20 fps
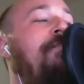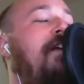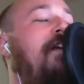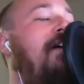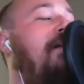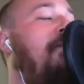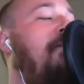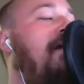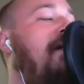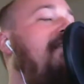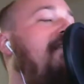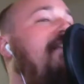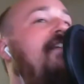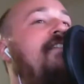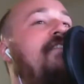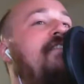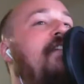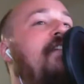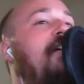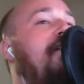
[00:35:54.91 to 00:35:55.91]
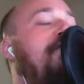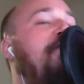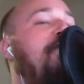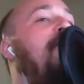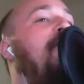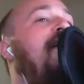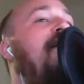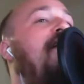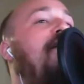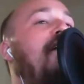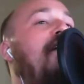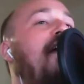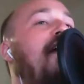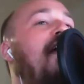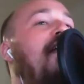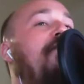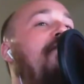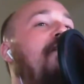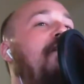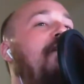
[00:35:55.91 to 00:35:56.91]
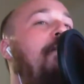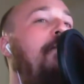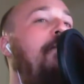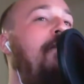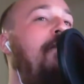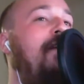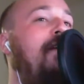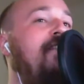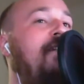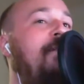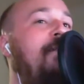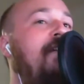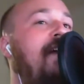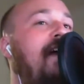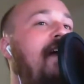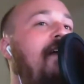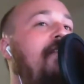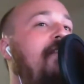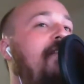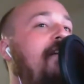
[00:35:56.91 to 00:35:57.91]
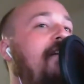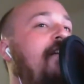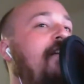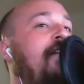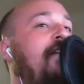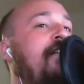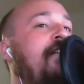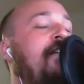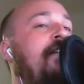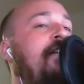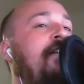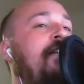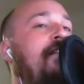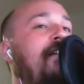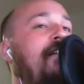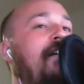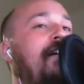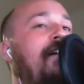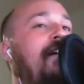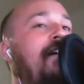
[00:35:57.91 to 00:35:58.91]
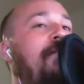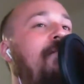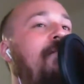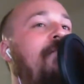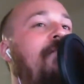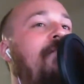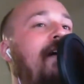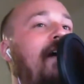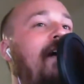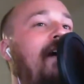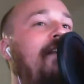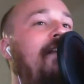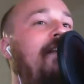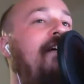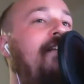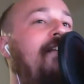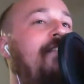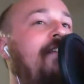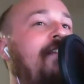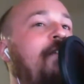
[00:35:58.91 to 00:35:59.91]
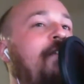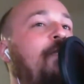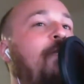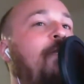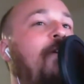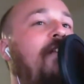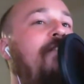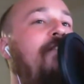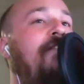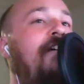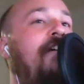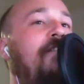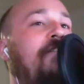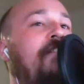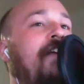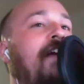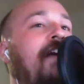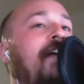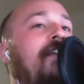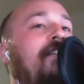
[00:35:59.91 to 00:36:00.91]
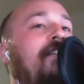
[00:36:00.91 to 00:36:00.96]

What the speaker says: I think as long as you're being creative and you're putting something out there, I think you qualify for that.